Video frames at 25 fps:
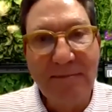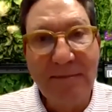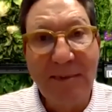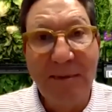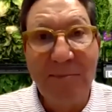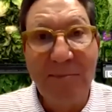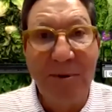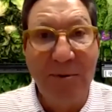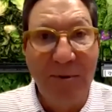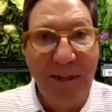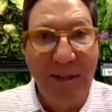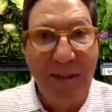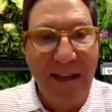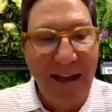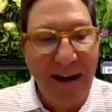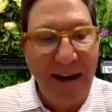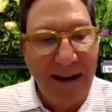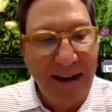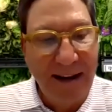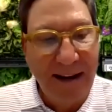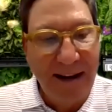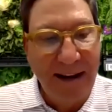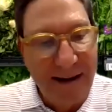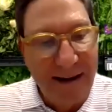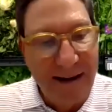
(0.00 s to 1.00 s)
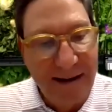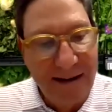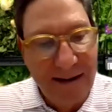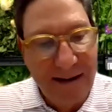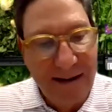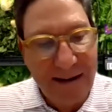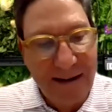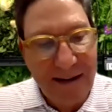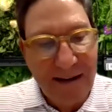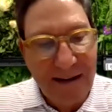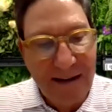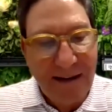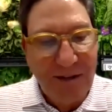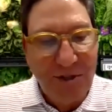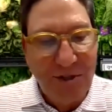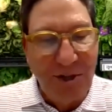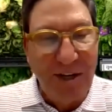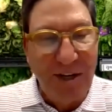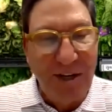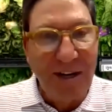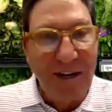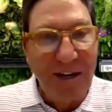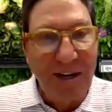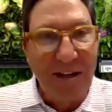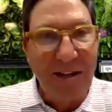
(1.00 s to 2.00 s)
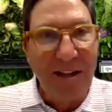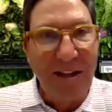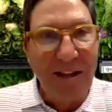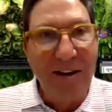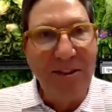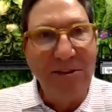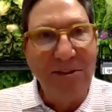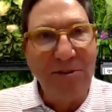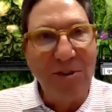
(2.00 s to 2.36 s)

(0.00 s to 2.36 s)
Let me read that again. She declared